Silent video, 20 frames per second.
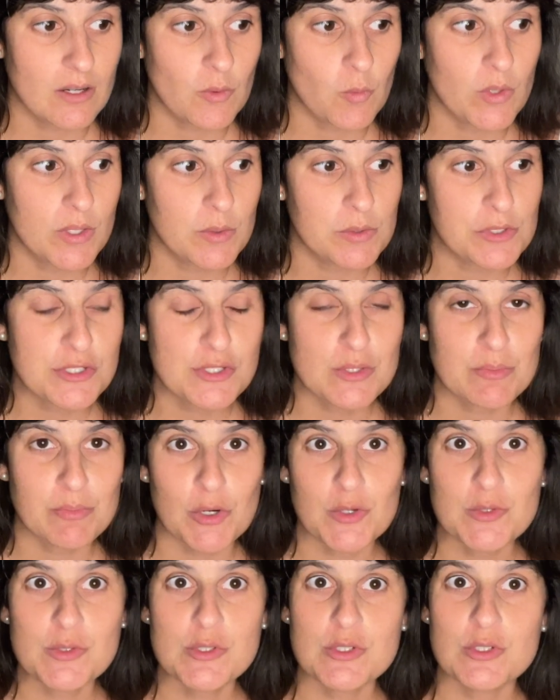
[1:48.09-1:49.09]
We were
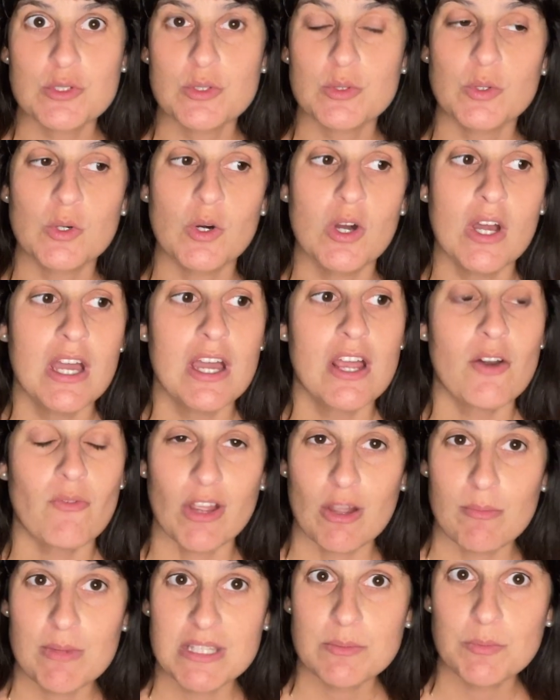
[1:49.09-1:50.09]
supposed to
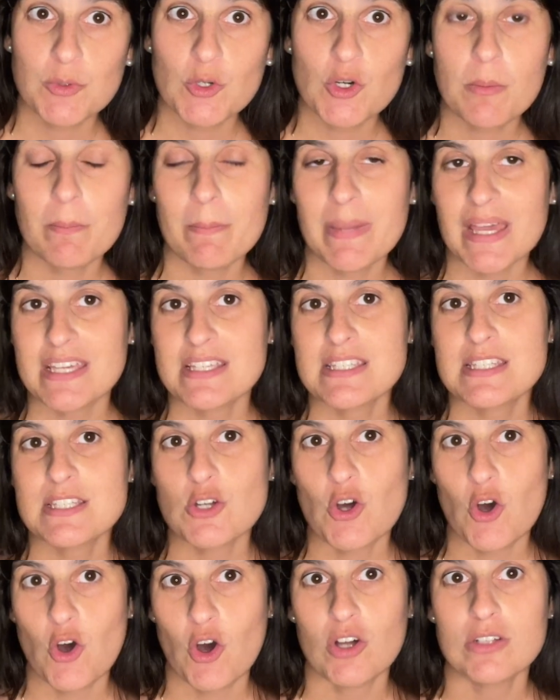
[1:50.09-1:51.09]
recommend a book based
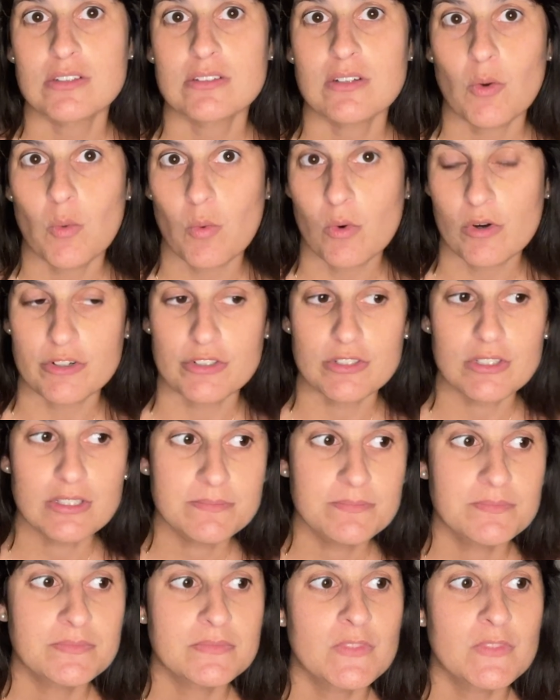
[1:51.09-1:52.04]
on Wordle,